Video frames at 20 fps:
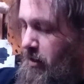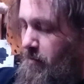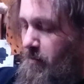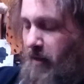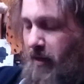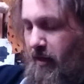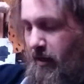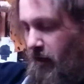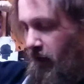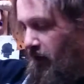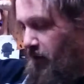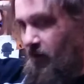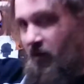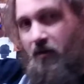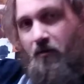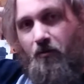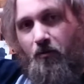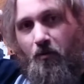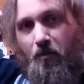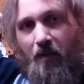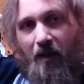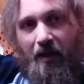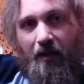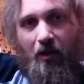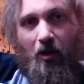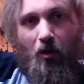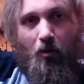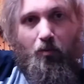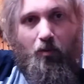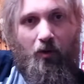my helmet from my
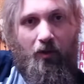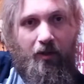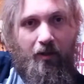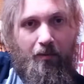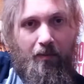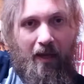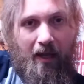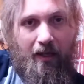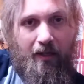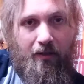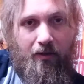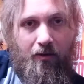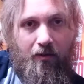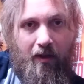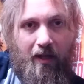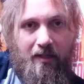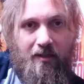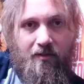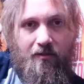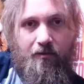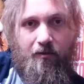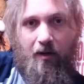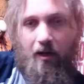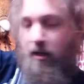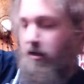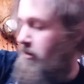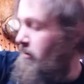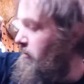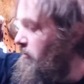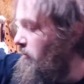Cobra Commander. That's fun.